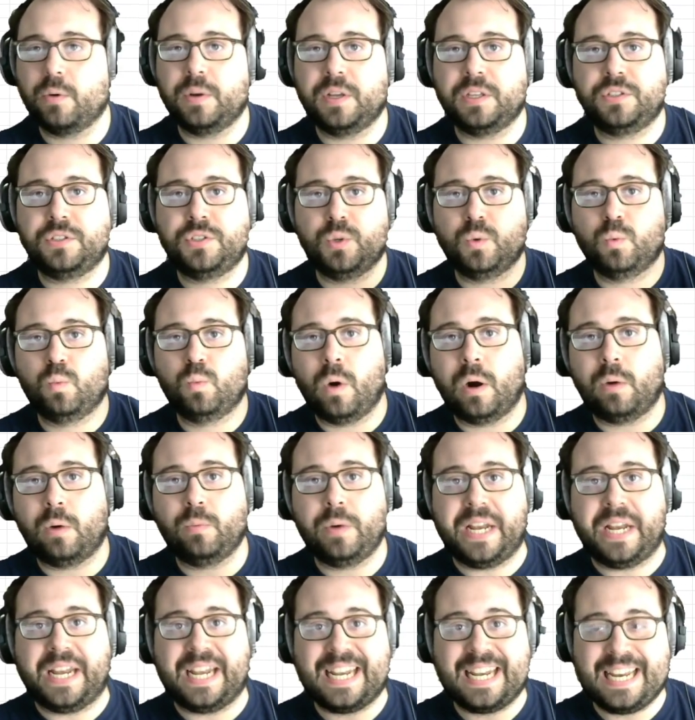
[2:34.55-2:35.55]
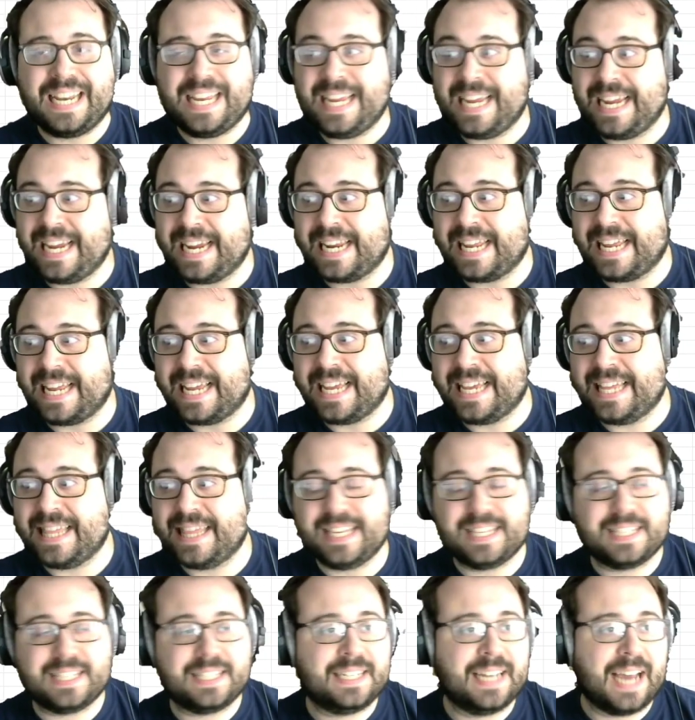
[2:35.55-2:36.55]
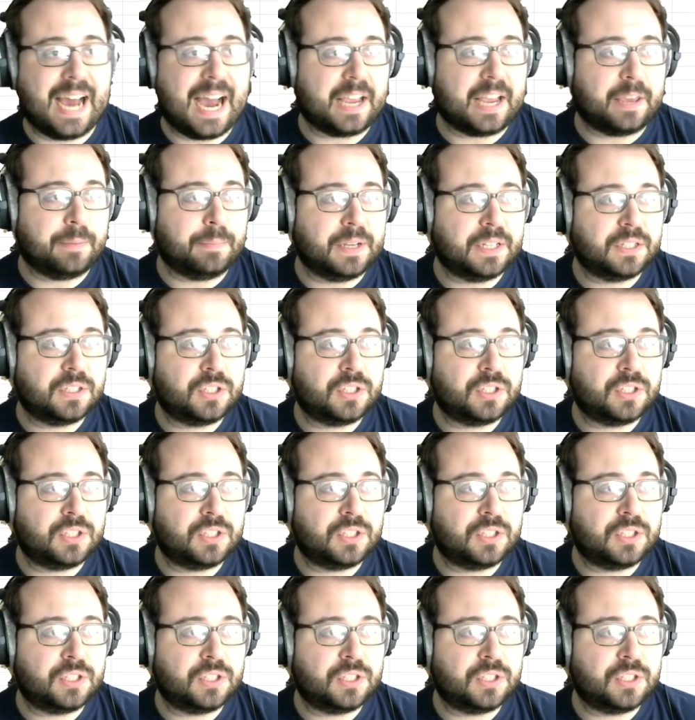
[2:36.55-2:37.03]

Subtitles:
into what we need in this document.